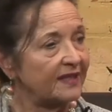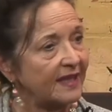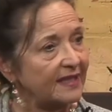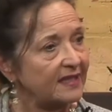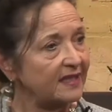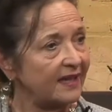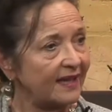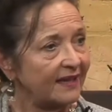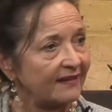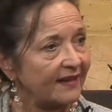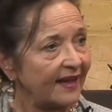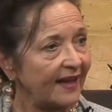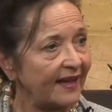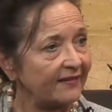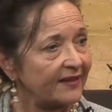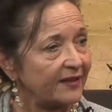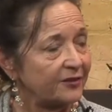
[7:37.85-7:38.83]
things like
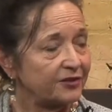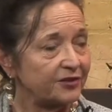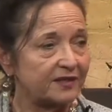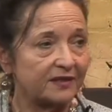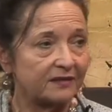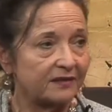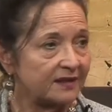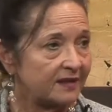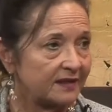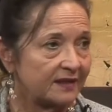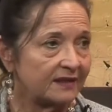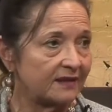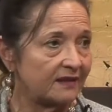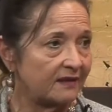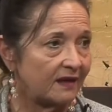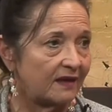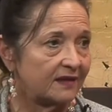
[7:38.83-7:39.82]
that, that are still sitting
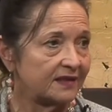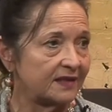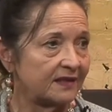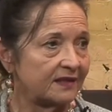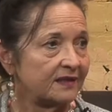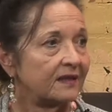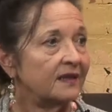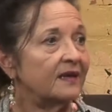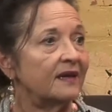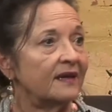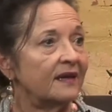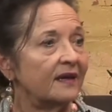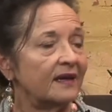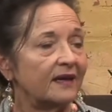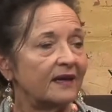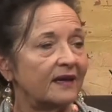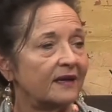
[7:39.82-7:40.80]
in the closet,
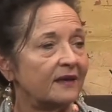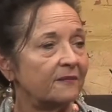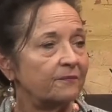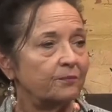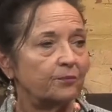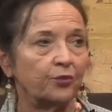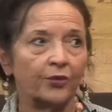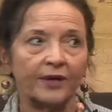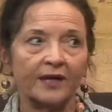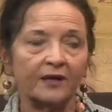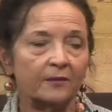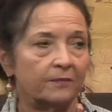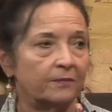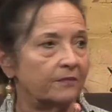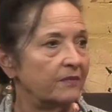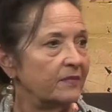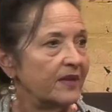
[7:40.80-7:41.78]
mm-hmm. Bring
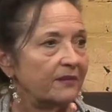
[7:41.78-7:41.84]
them.